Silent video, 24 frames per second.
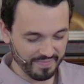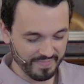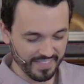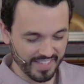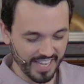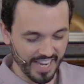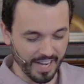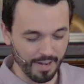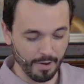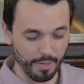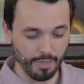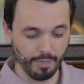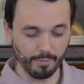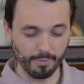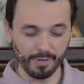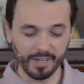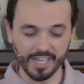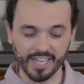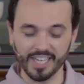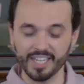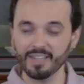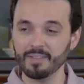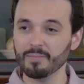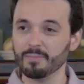And
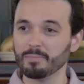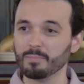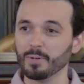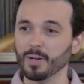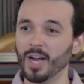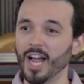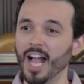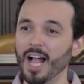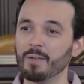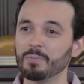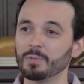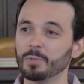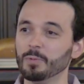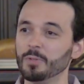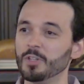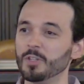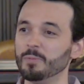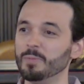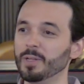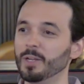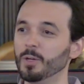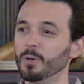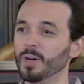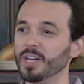three, perhaps we
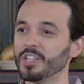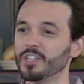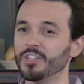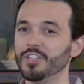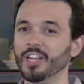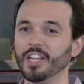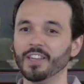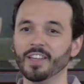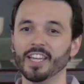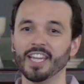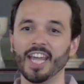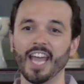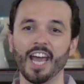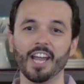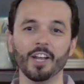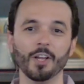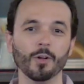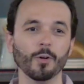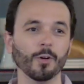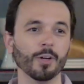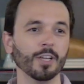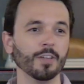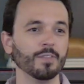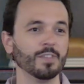should be questioning the
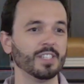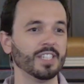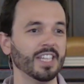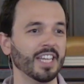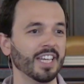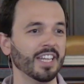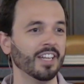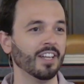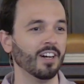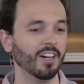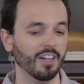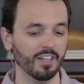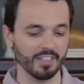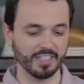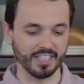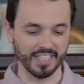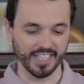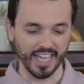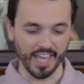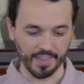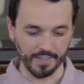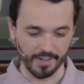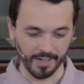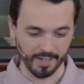category of sin
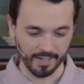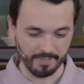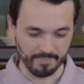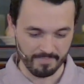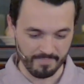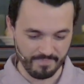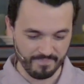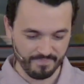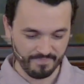altogether.